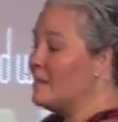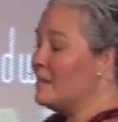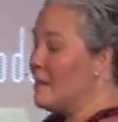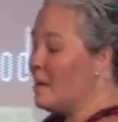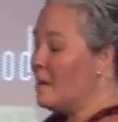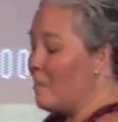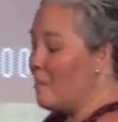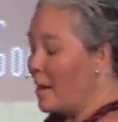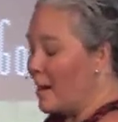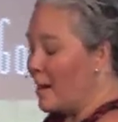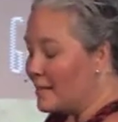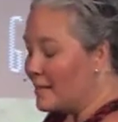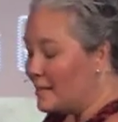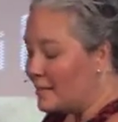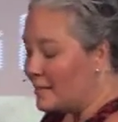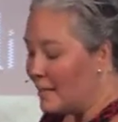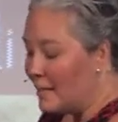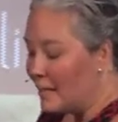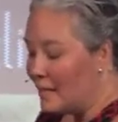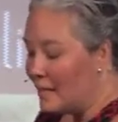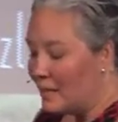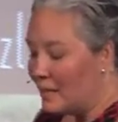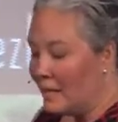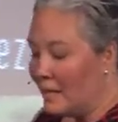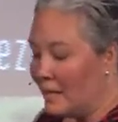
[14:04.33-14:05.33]
They might
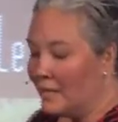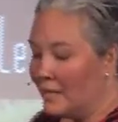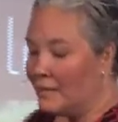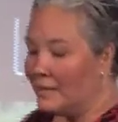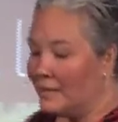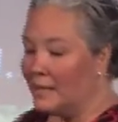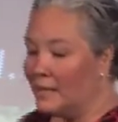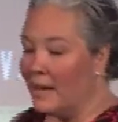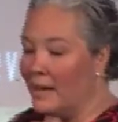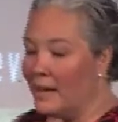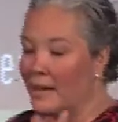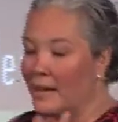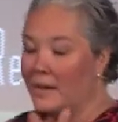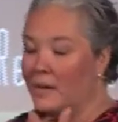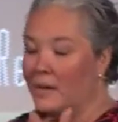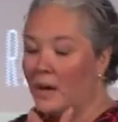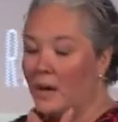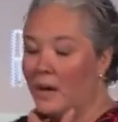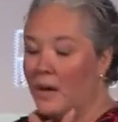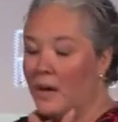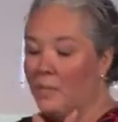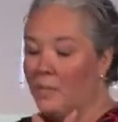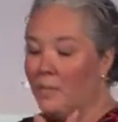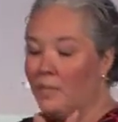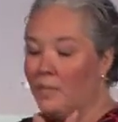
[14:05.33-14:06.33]
say things like,
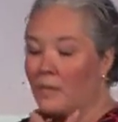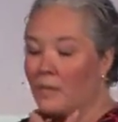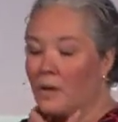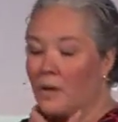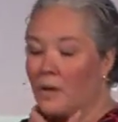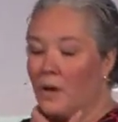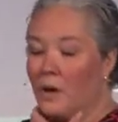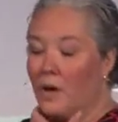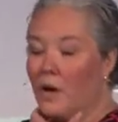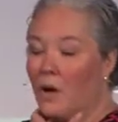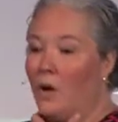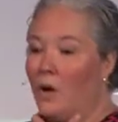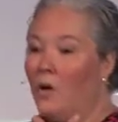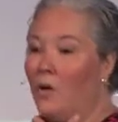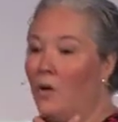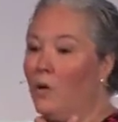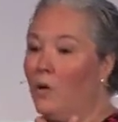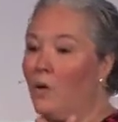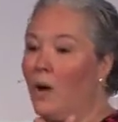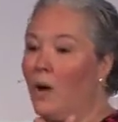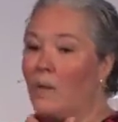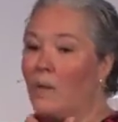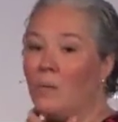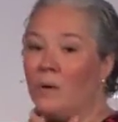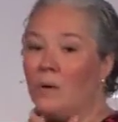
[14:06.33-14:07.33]
I
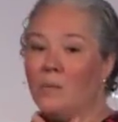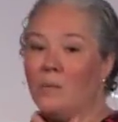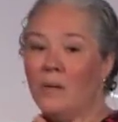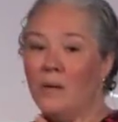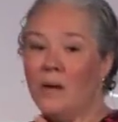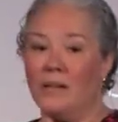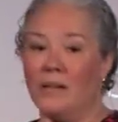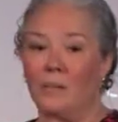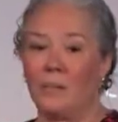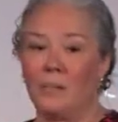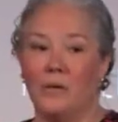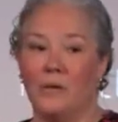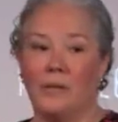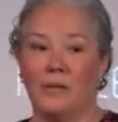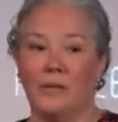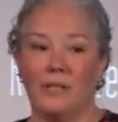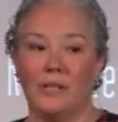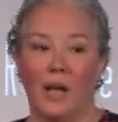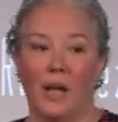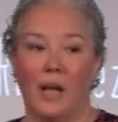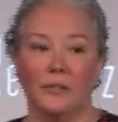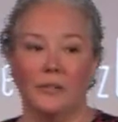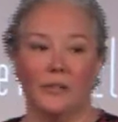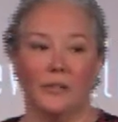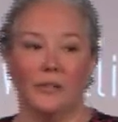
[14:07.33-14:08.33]
want to make $1 million,
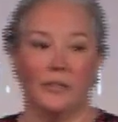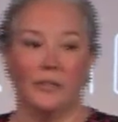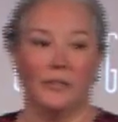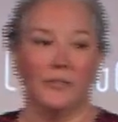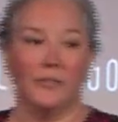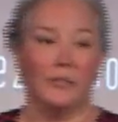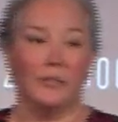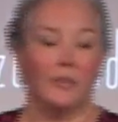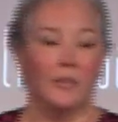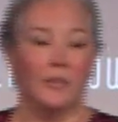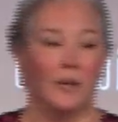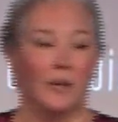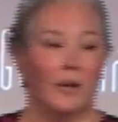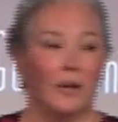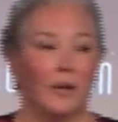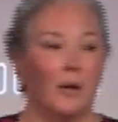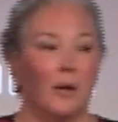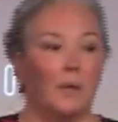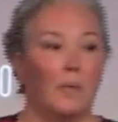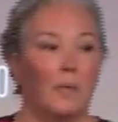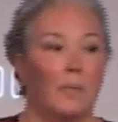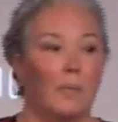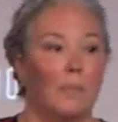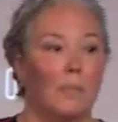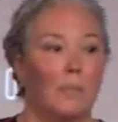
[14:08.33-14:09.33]

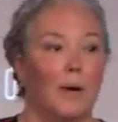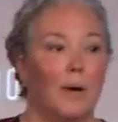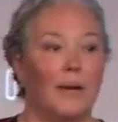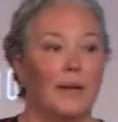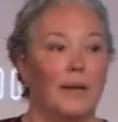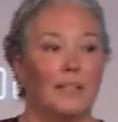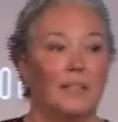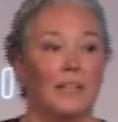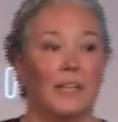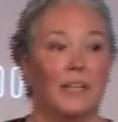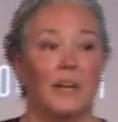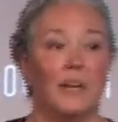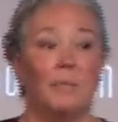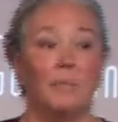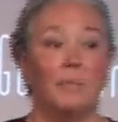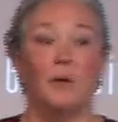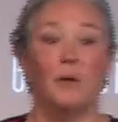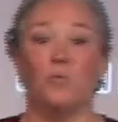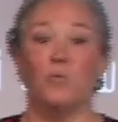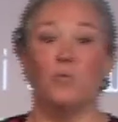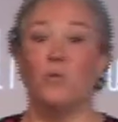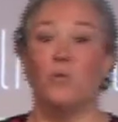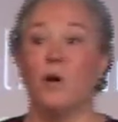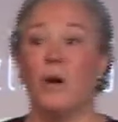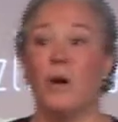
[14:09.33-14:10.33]
but it's going to
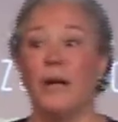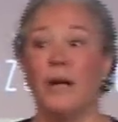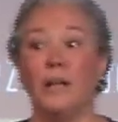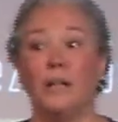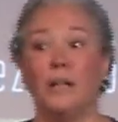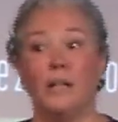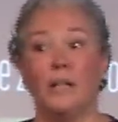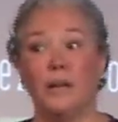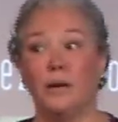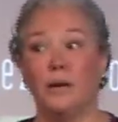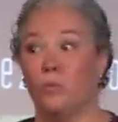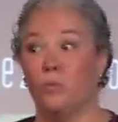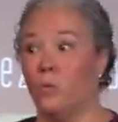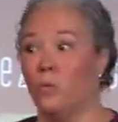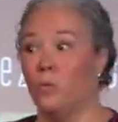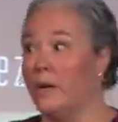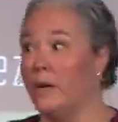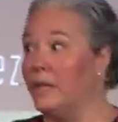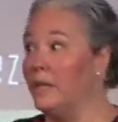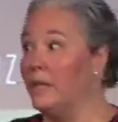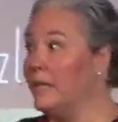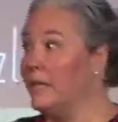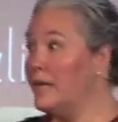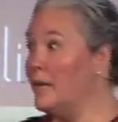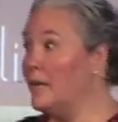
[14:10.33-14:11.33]
be really,
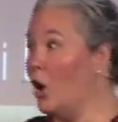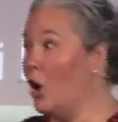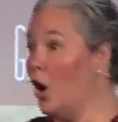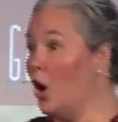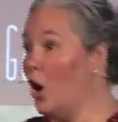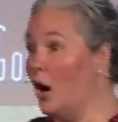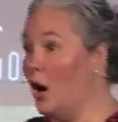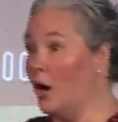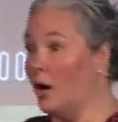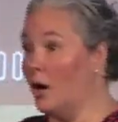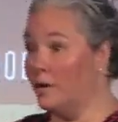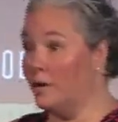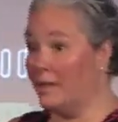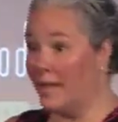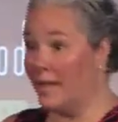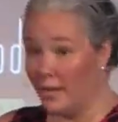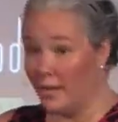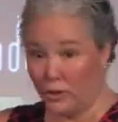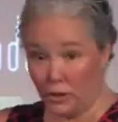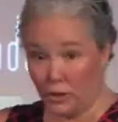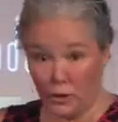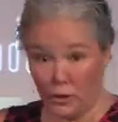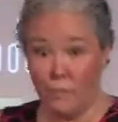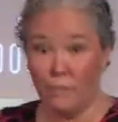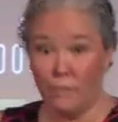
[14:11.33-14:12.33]
really hard. They
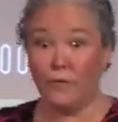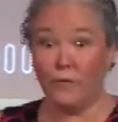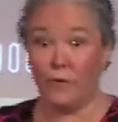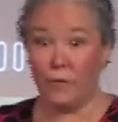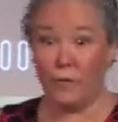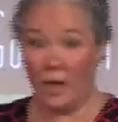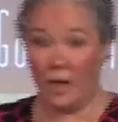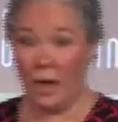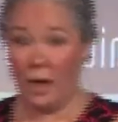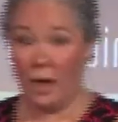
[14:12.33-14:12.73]
assume for